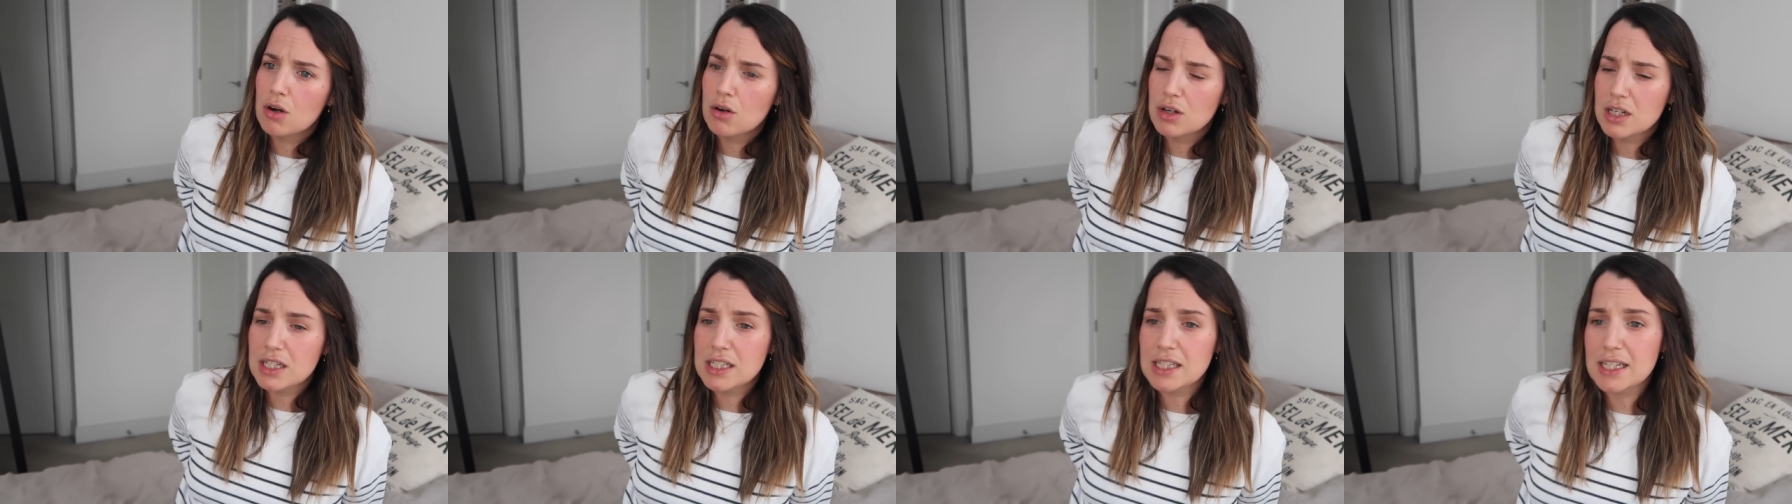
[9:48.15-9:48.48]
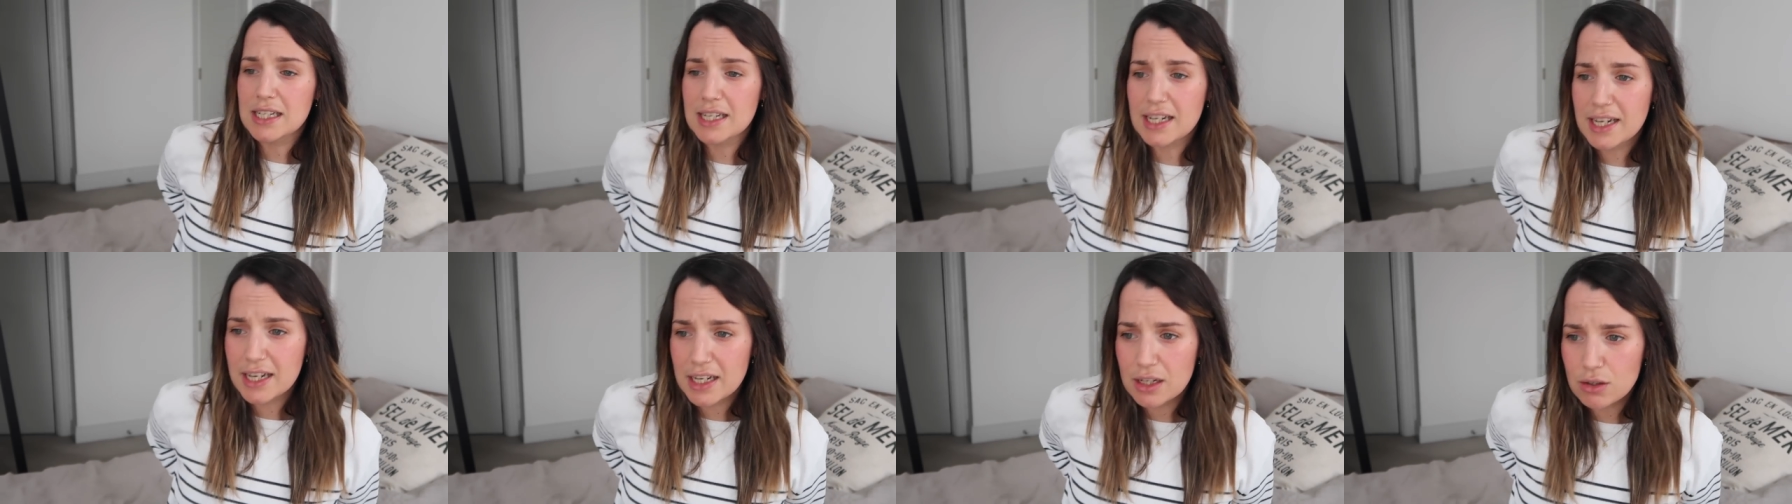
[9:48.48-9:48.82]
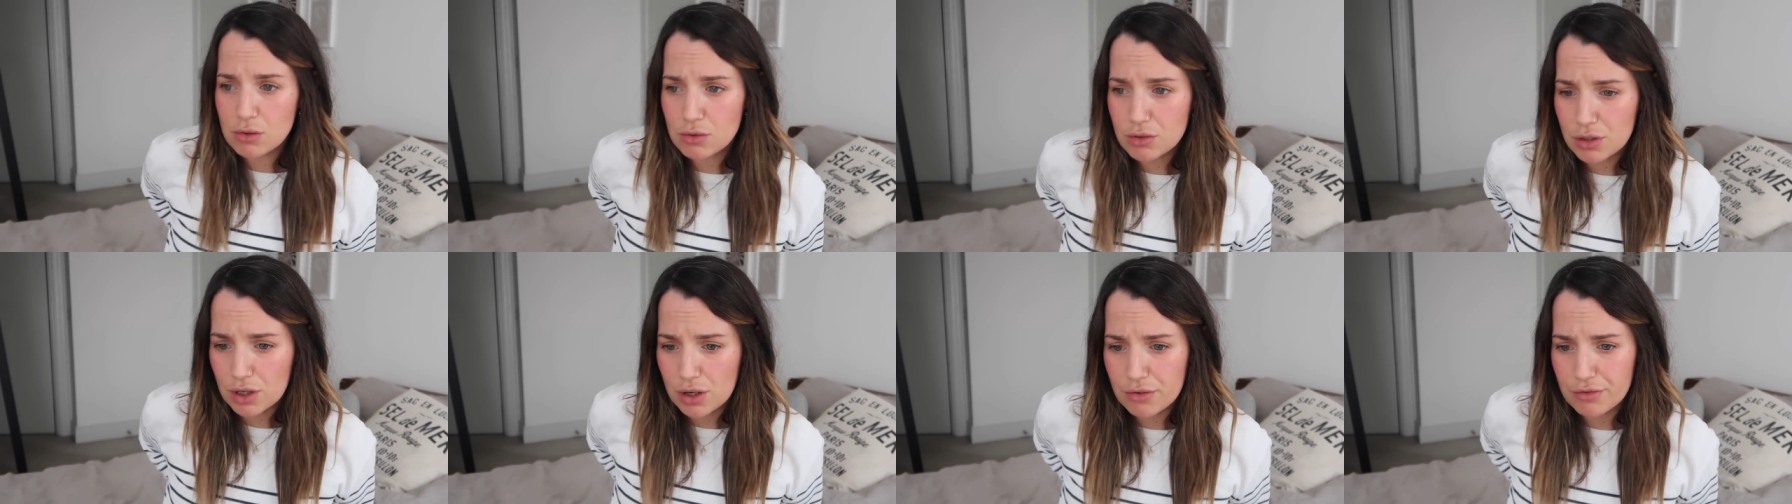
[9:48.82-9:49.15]
honestly
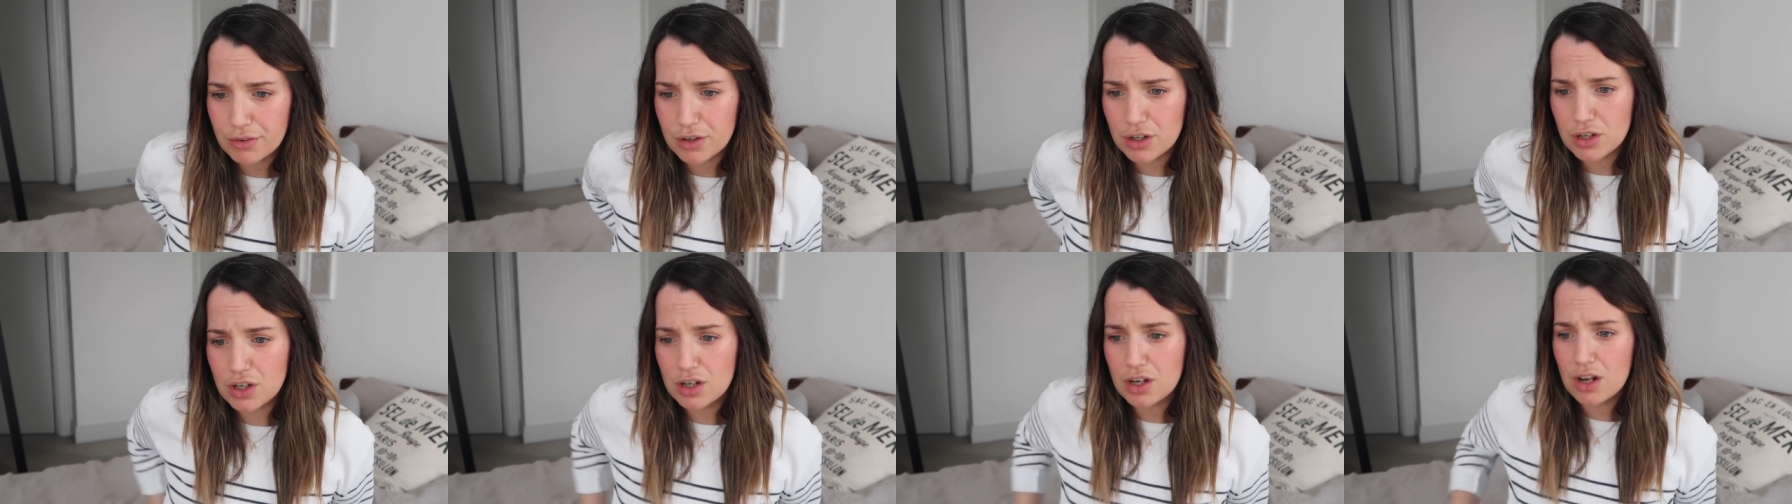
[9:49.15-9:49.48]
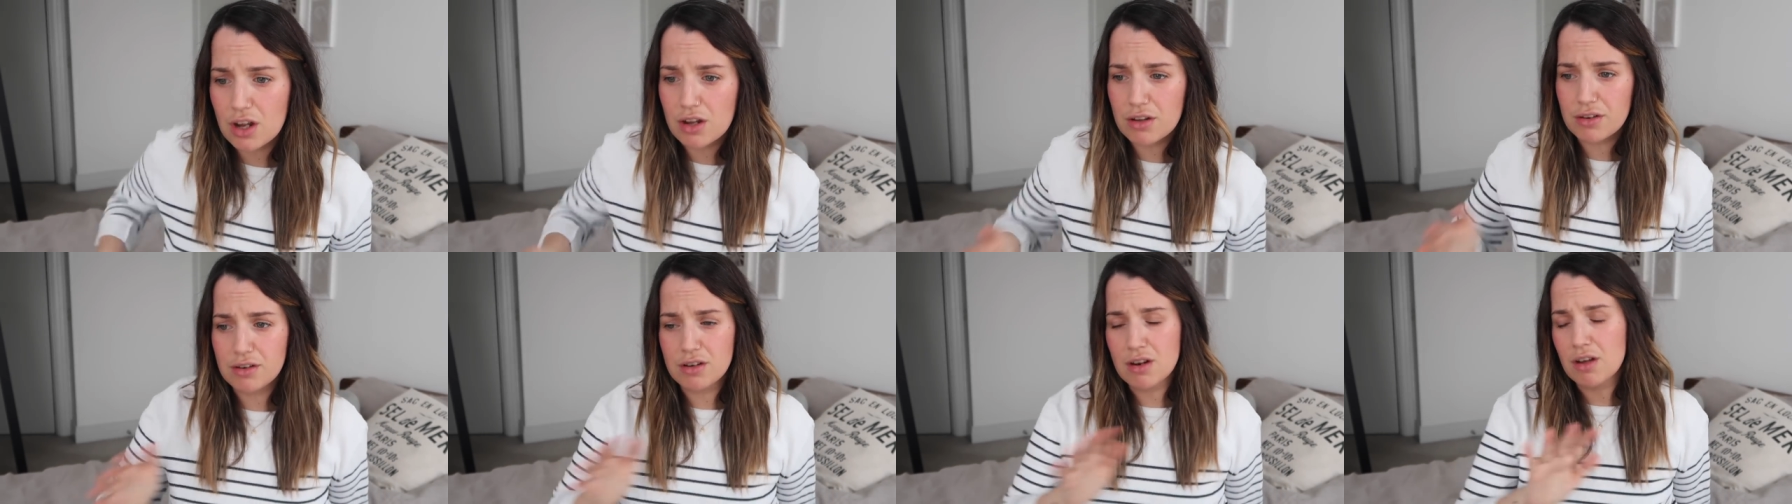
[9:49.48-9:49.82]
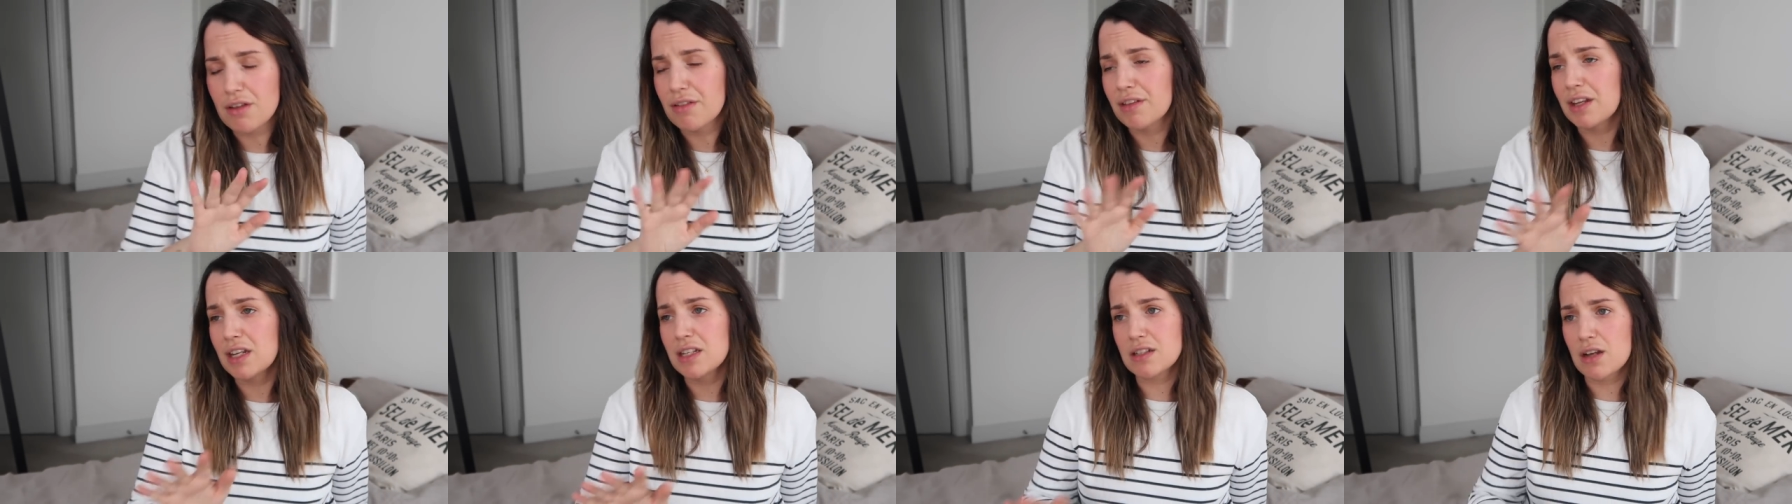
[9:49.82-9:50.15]
keeled over,
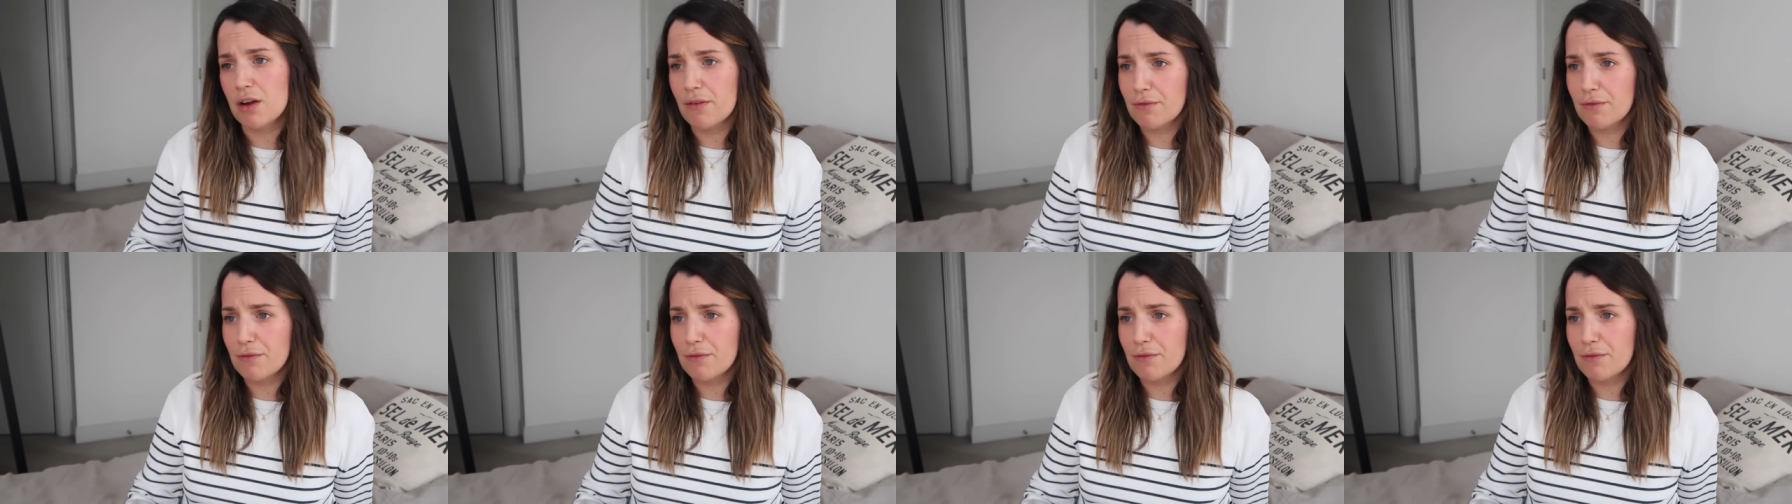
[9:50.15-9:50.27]
nothing is